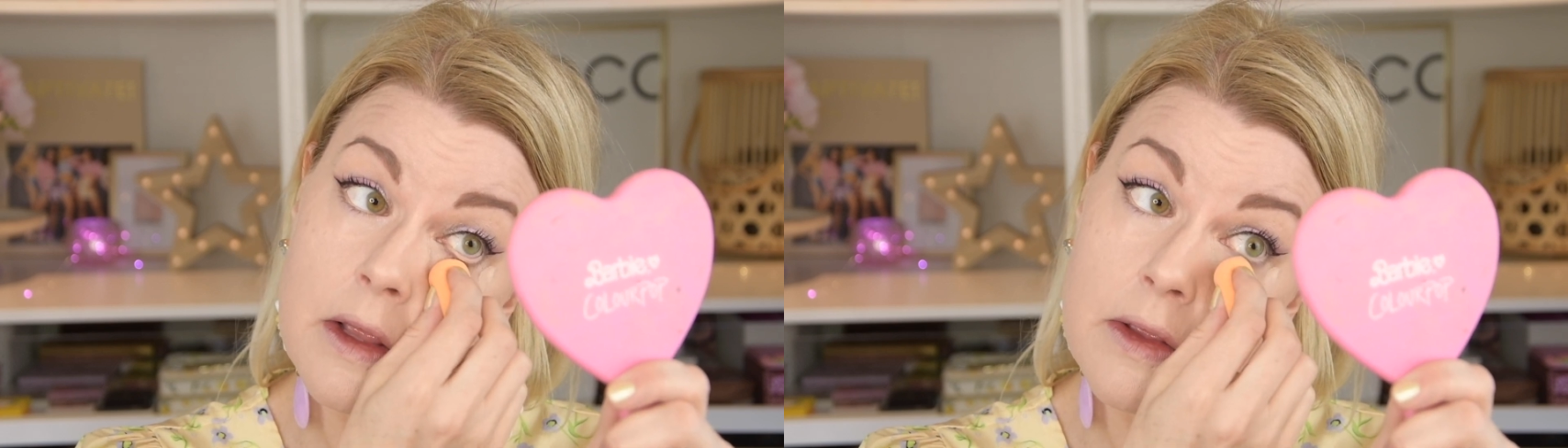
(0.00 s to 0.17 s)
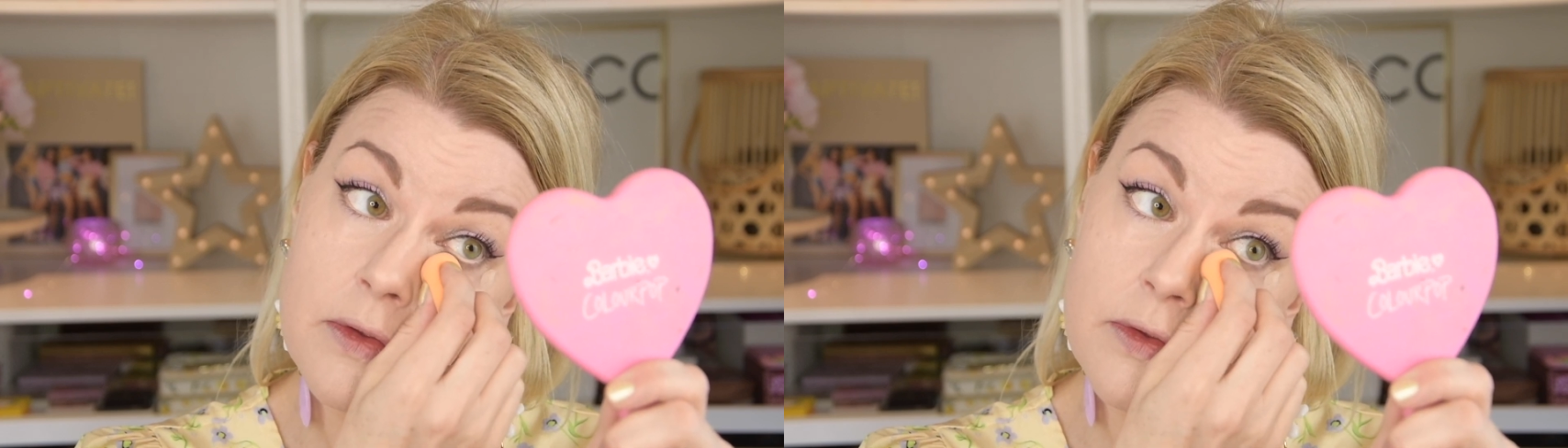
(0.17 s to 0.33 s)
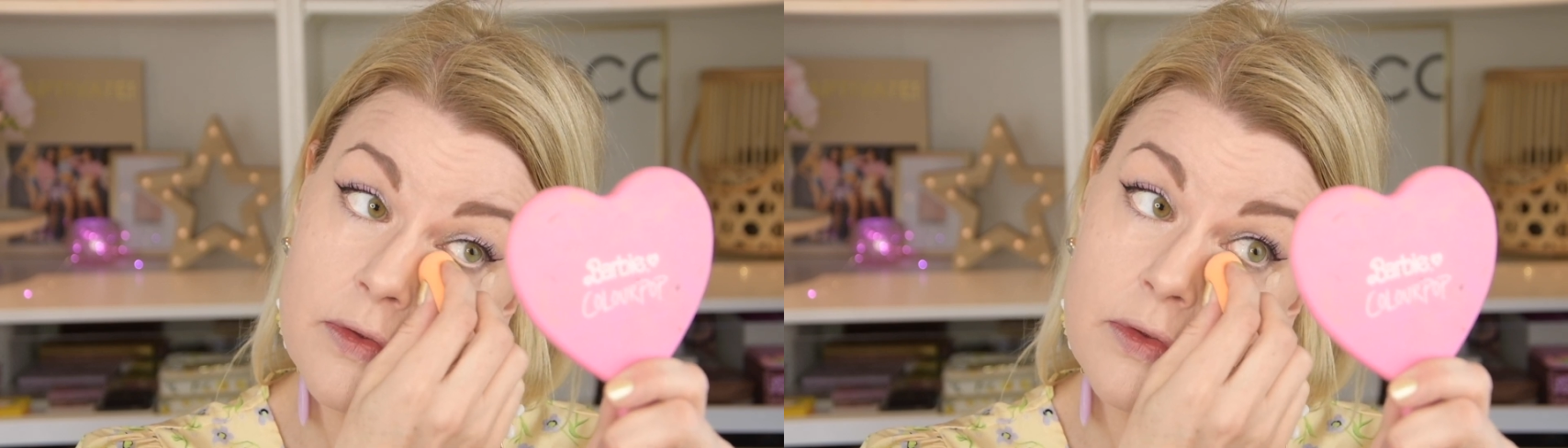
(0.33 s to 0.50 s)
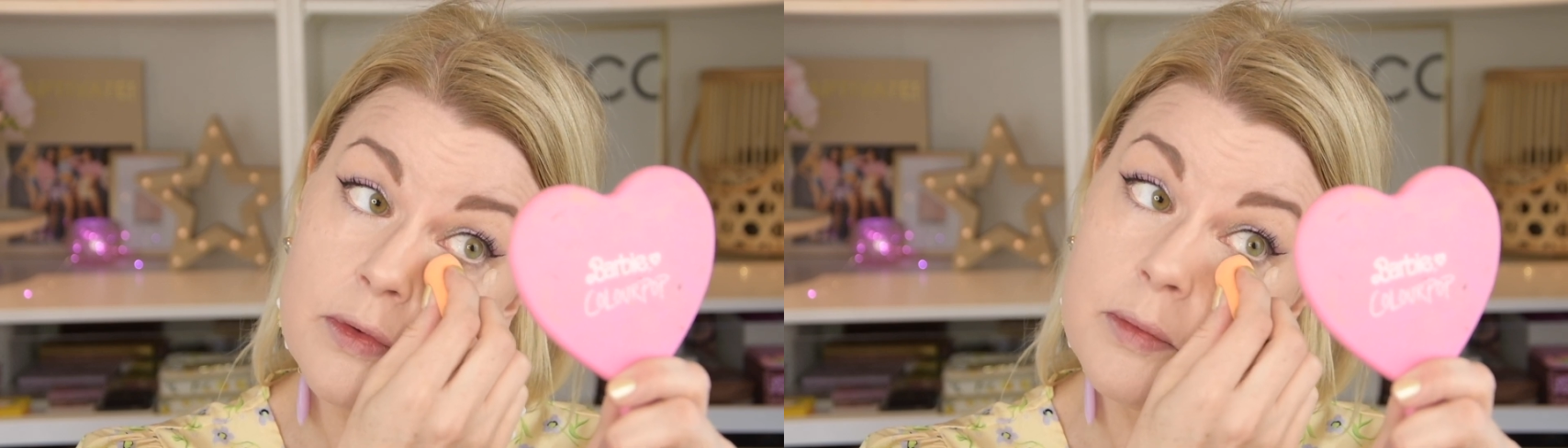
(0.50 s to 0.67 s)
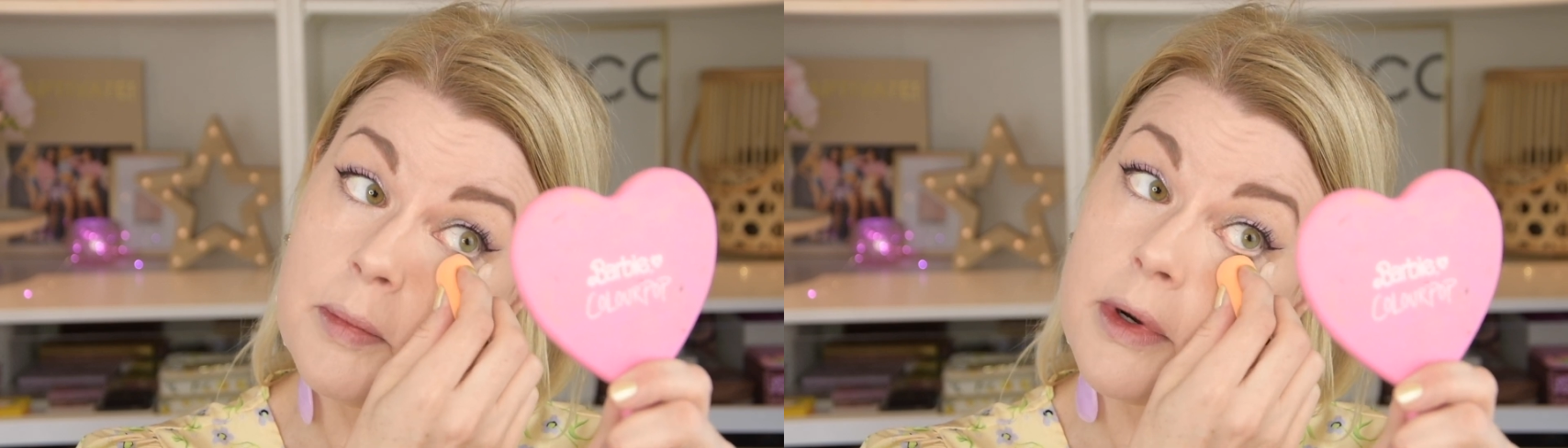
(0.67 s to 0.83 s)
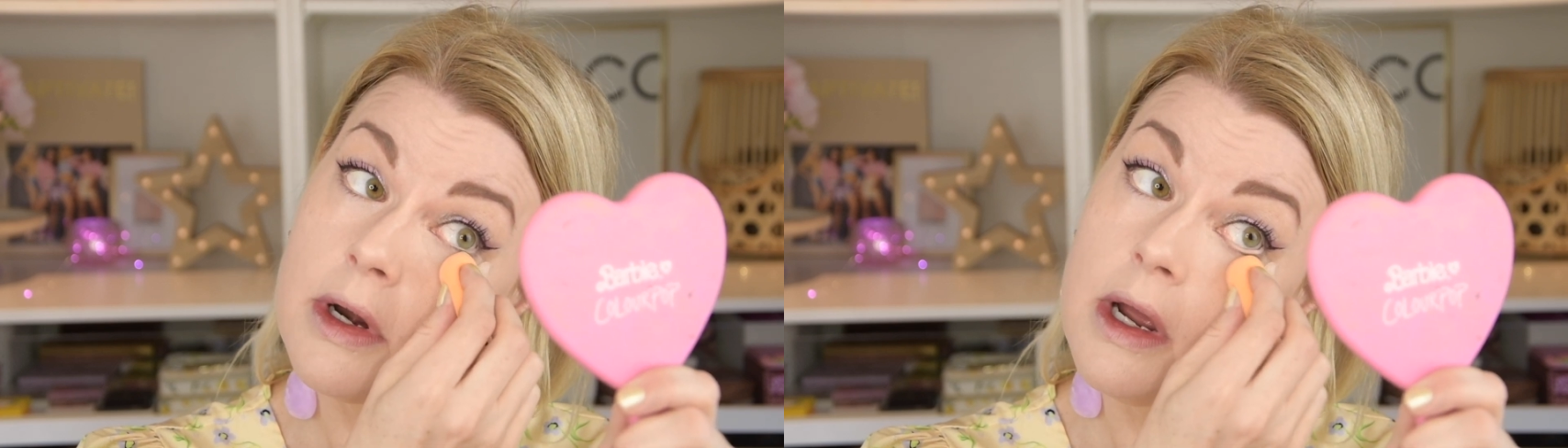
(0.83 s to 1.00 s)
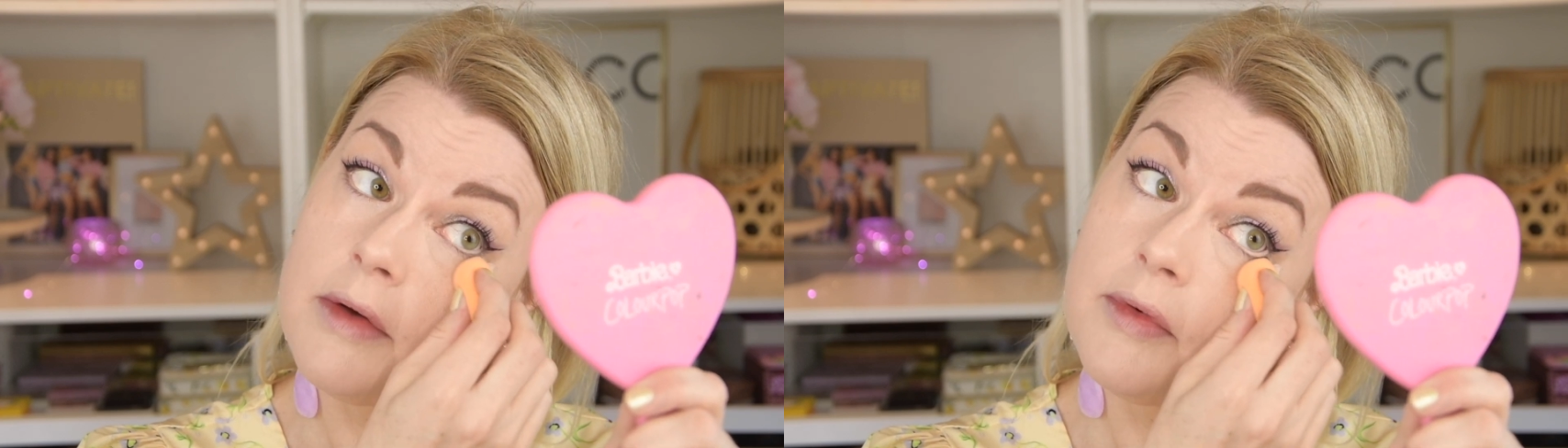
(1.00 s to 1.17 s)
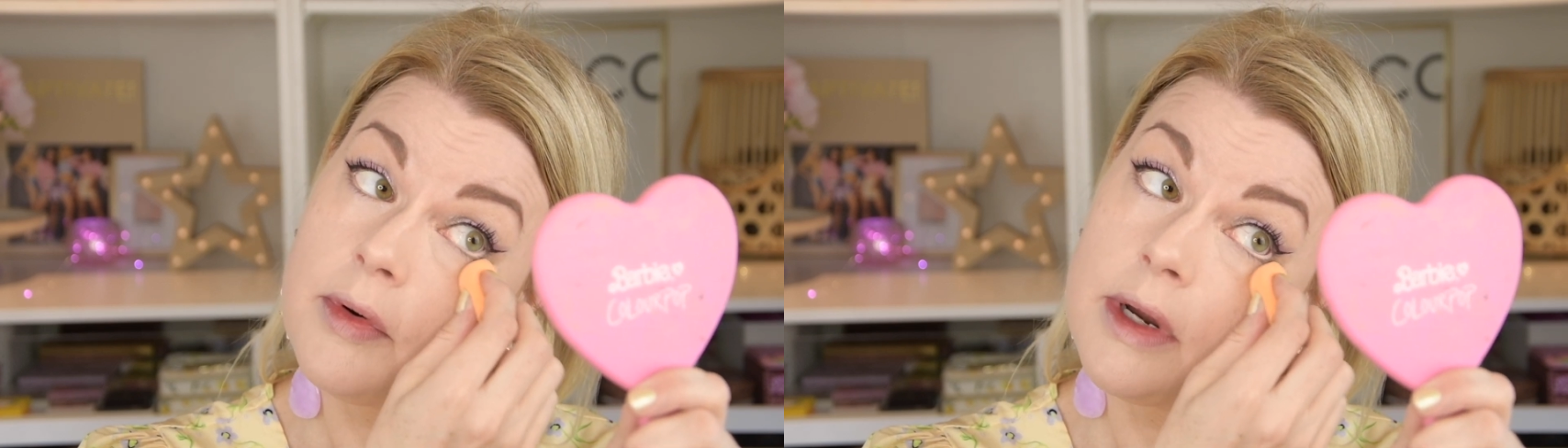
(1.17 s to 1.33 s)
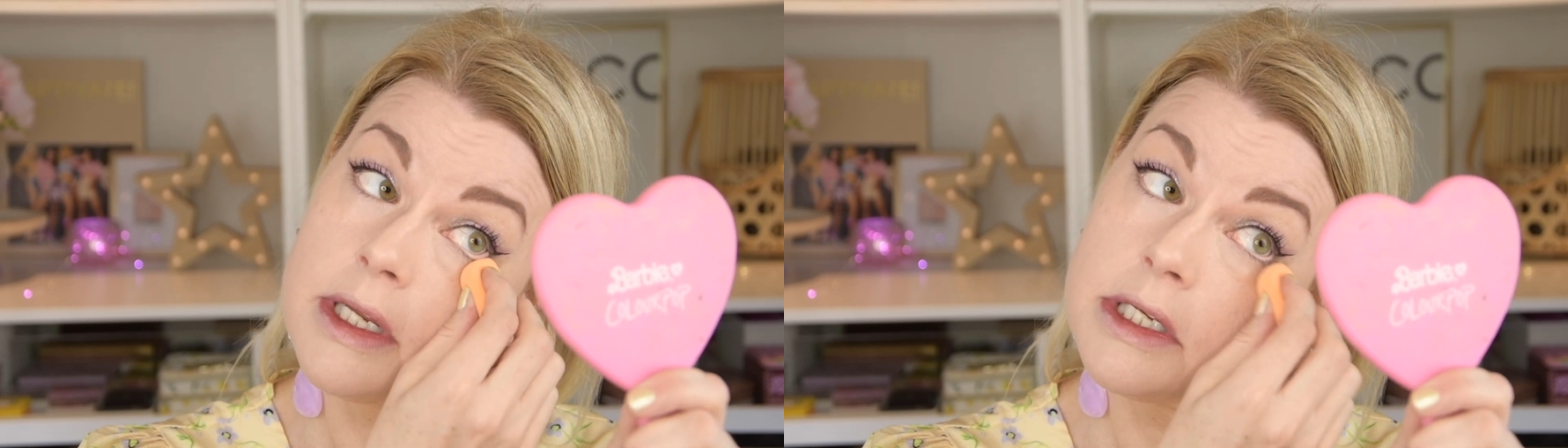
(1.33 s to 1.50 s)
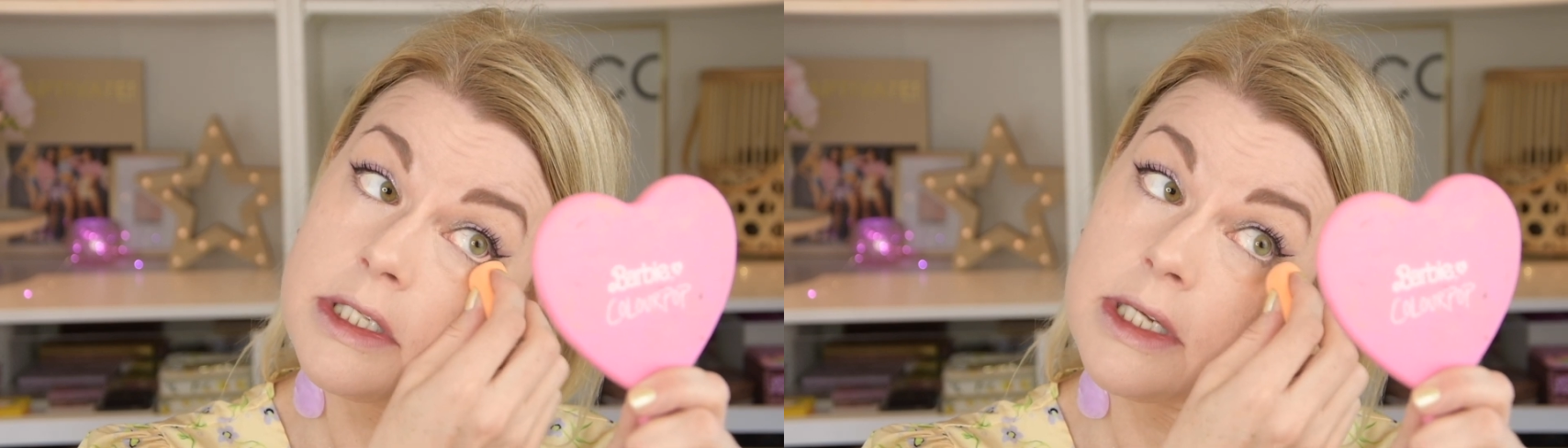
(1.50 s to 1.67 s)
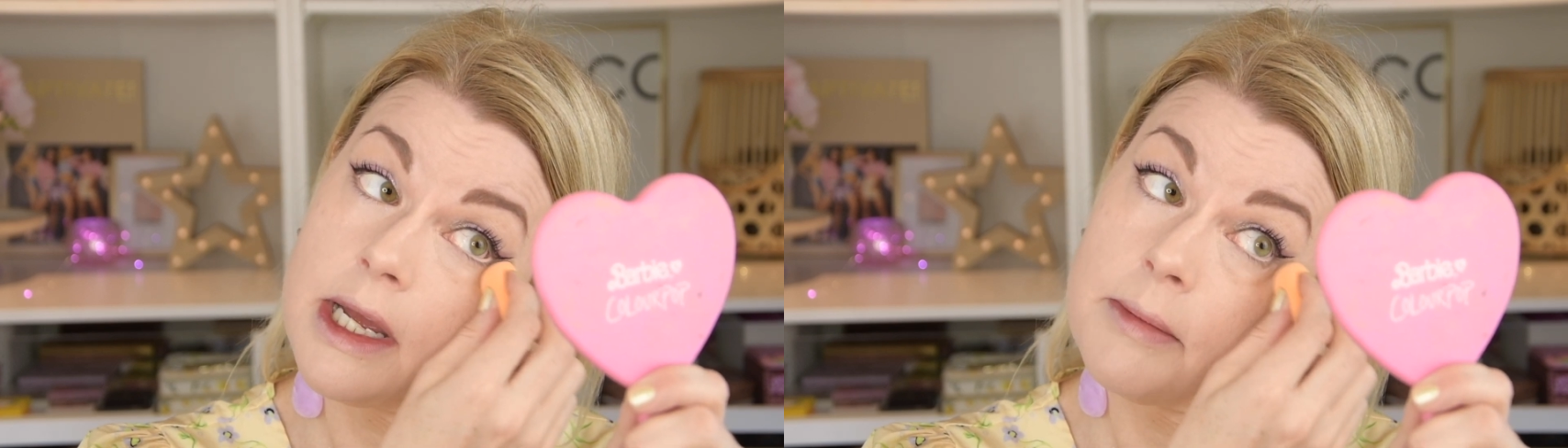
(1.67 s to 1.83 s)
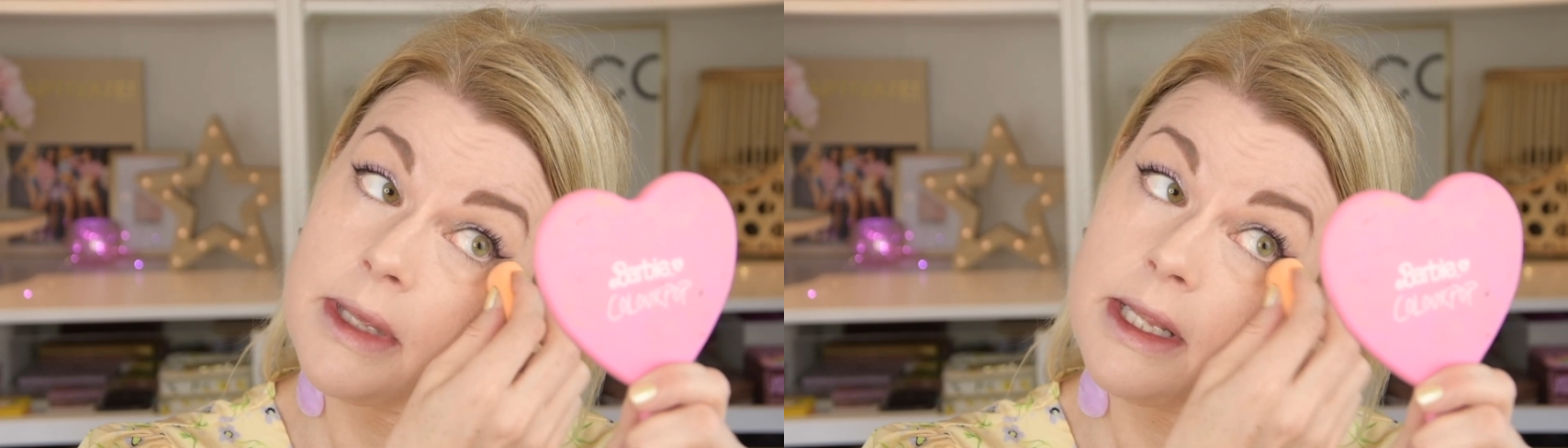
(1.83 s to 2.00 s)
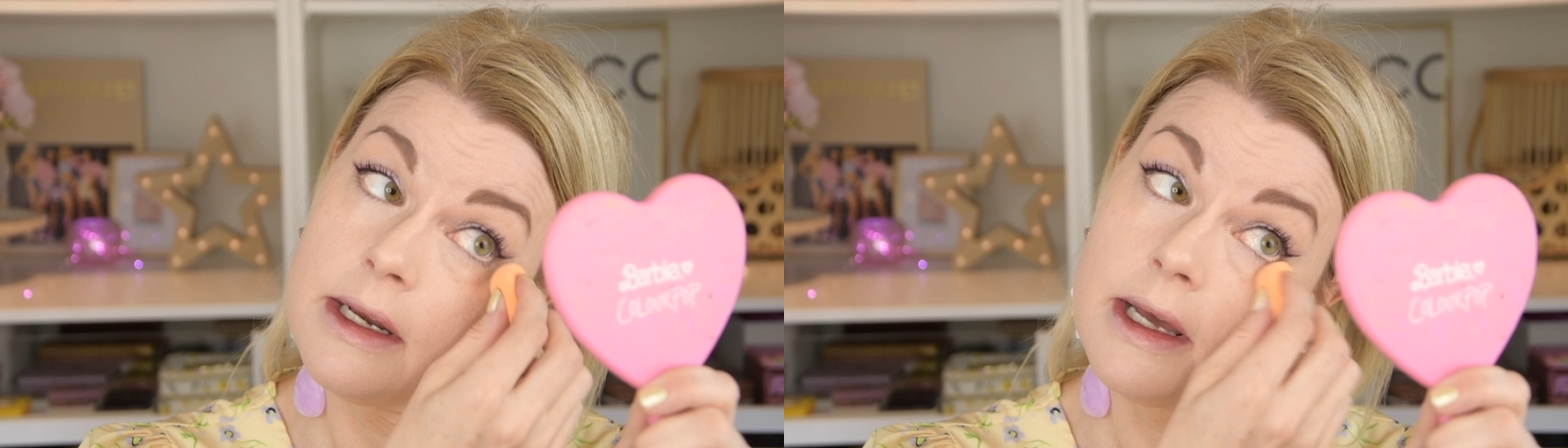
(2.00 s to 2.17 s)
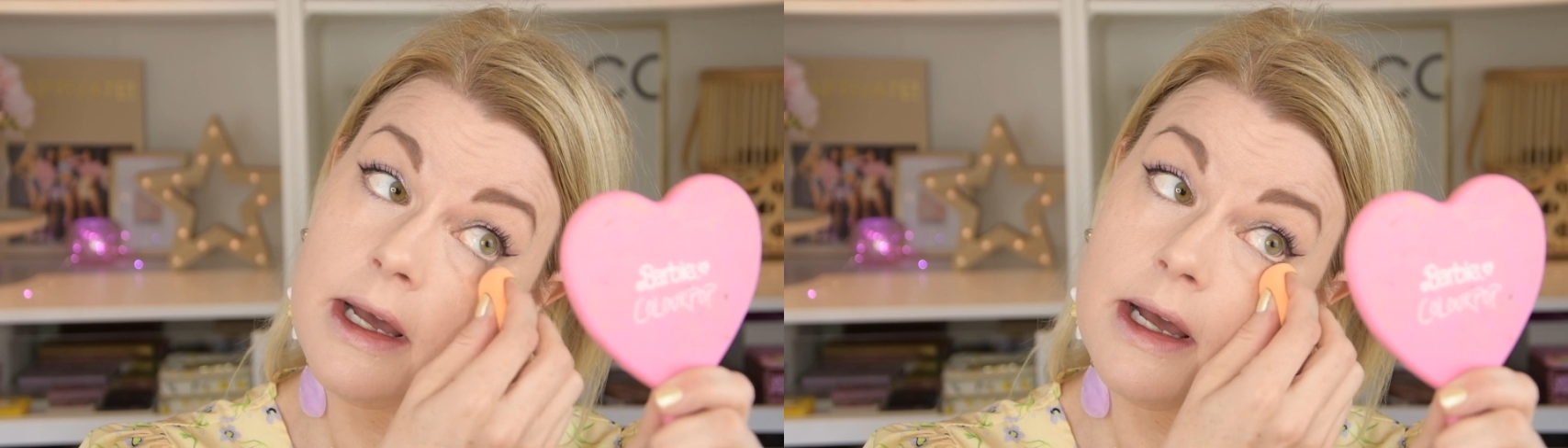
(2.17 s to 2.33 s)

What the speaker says: super coverage. I mean,